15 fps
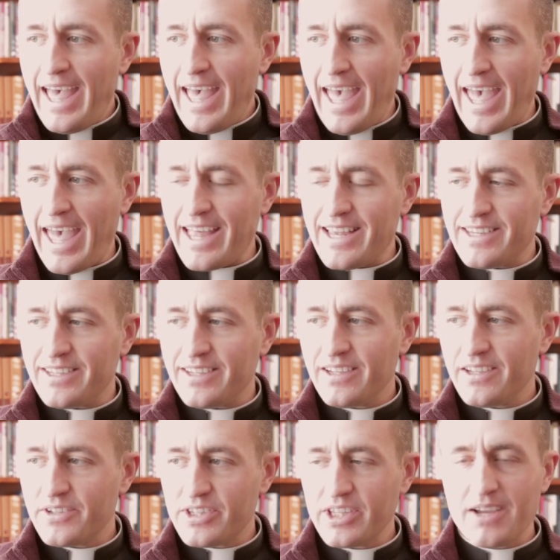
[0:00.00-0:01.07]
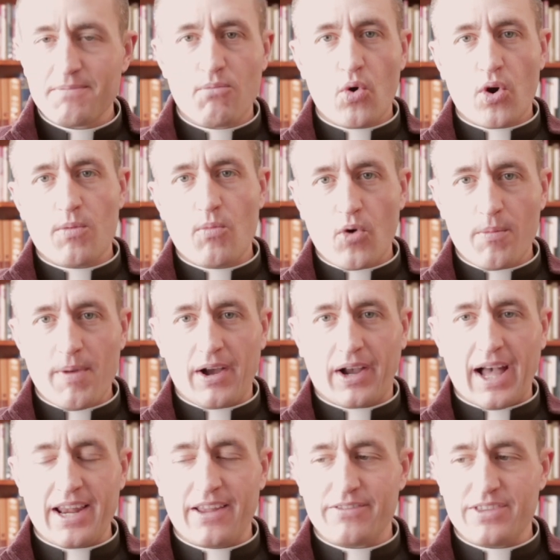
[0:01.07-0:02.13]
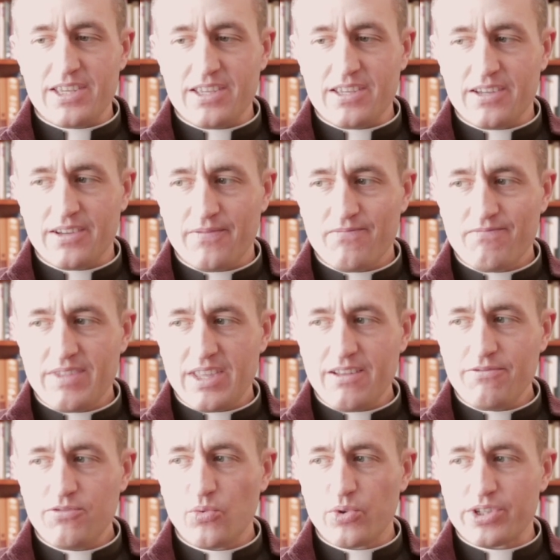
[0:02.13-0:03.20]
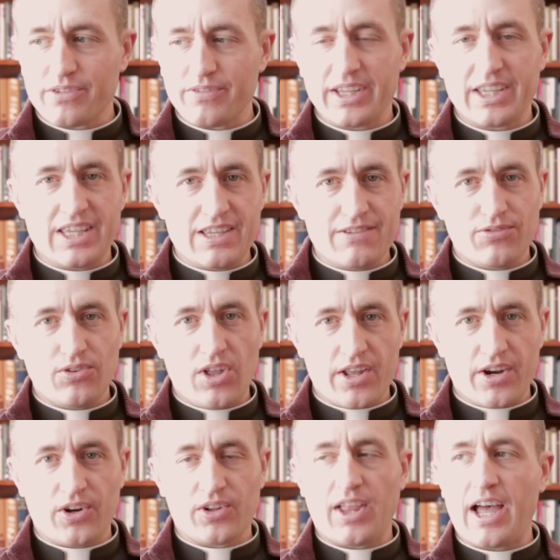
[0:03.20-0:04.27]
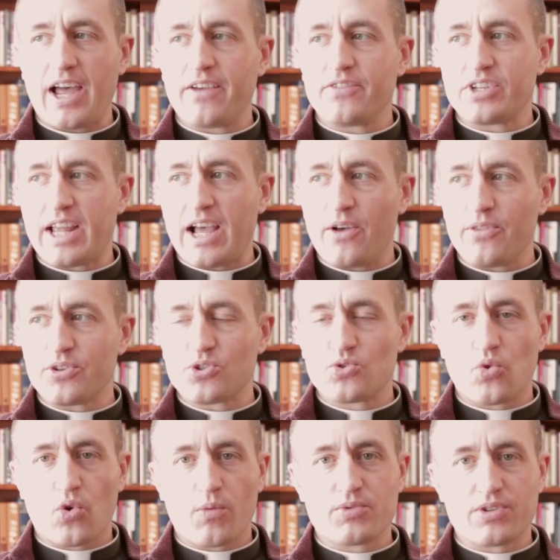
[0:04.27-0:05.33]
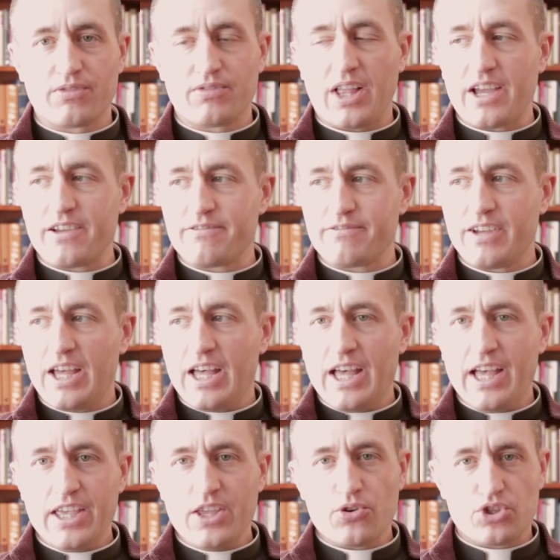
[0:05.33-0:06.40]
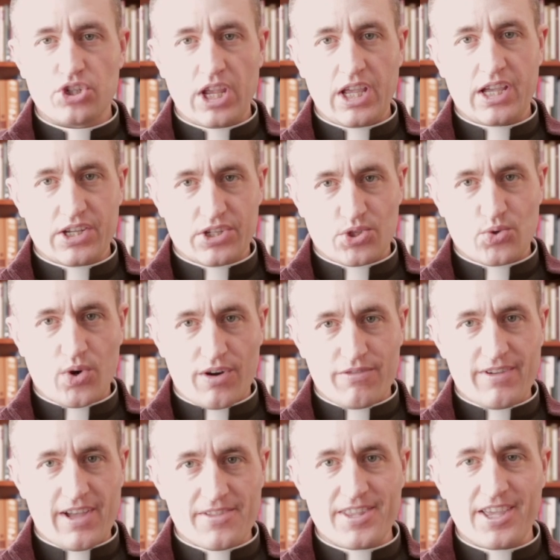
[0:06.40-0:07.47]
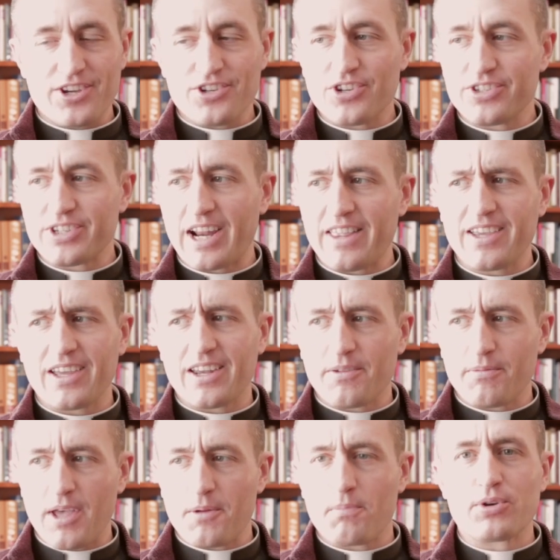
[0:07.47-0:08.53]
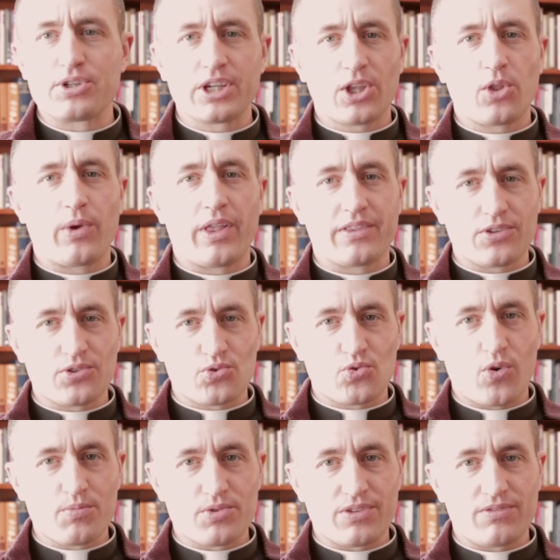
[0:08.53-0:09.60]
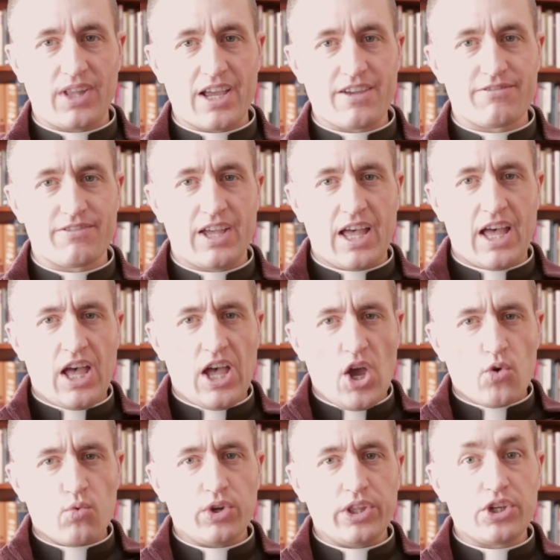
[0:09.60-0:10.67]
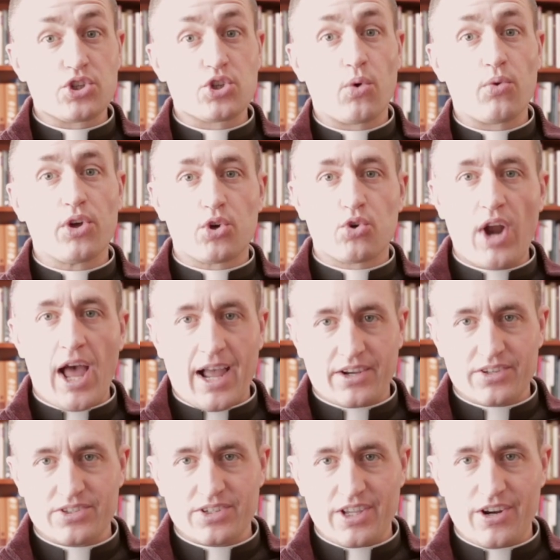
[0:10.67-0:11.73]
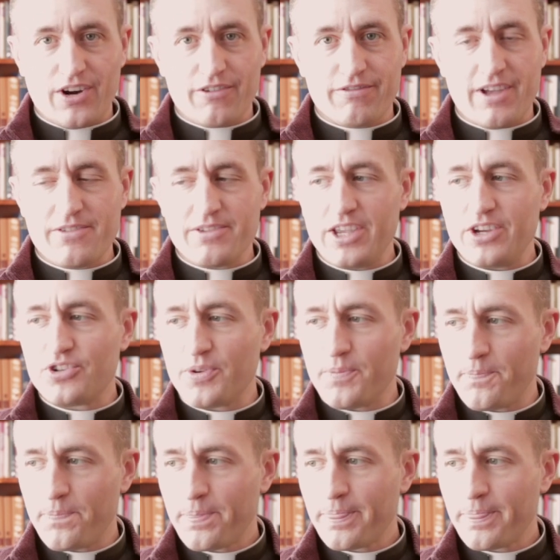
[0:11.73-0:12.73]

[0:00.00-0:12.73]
And I was thinking more and more about kind of the influence of like evil on our lives and how the storms of life, shake us to our foundations. And I think in a particular way, like the storms of life really show the cracks in our foundation.